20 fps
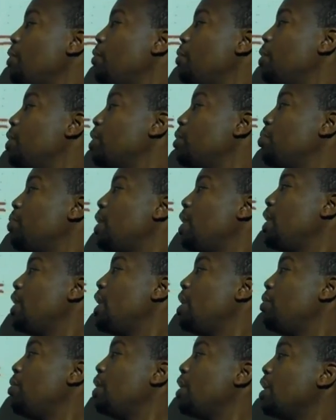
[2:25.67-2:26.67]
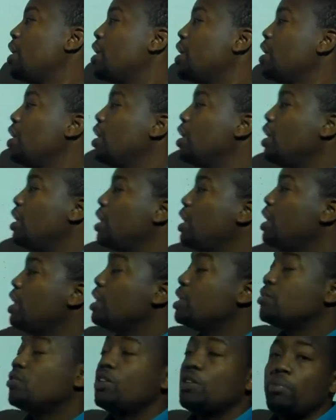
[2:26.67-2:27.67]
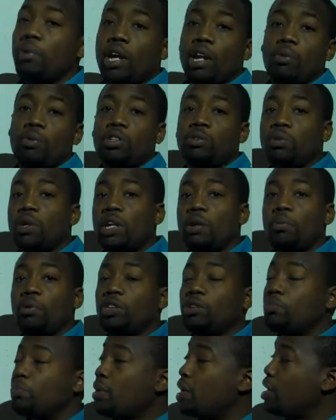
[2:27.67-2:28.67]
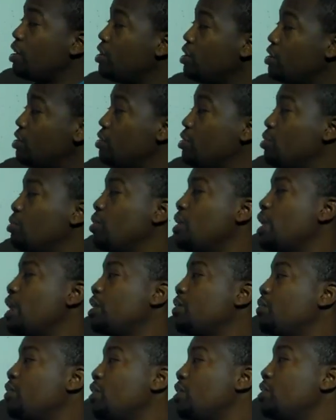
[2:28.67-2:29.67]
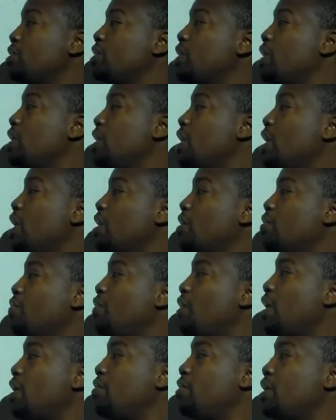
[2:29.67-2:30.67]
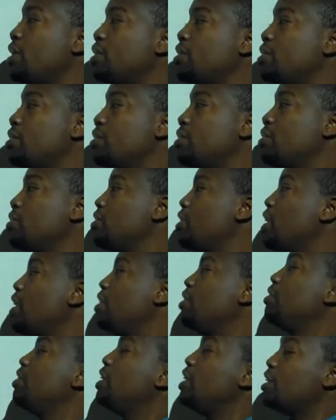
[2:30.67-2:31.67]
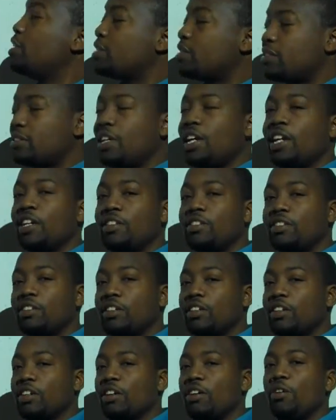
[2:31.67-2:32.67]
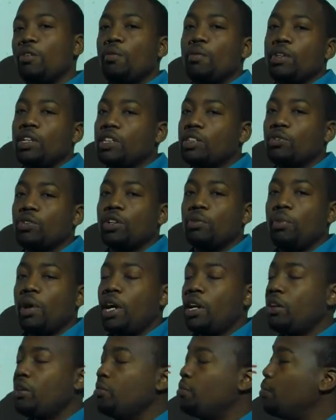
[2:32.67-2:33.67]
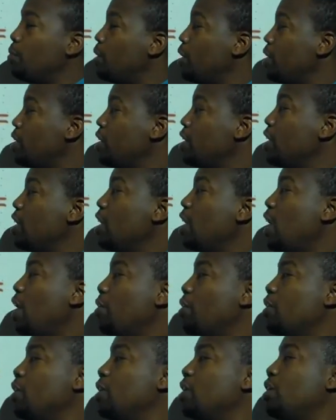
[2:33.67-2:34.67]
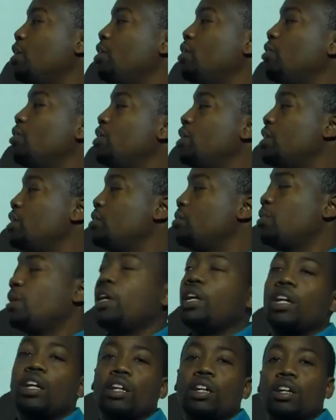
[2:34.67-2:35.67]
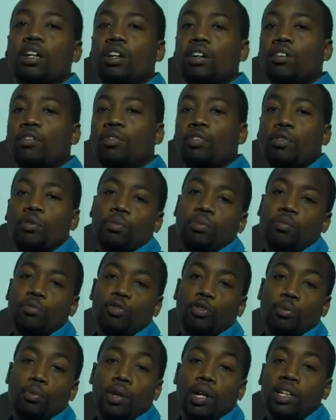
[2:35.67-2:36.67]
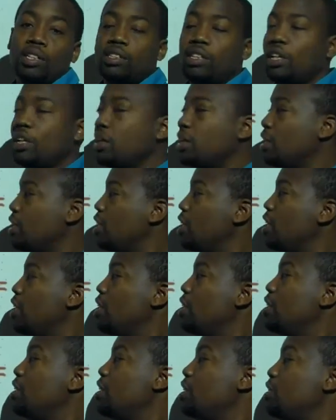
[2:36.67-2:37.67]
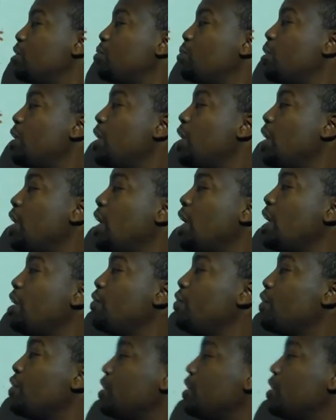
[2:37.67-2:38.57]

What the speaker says: and I'll multiply that way. It doesn't really matter which way you multiply. You can do 3x first, then 5x, then this next. Doesn't really matter, but I'm going to go this way for my sake. This way and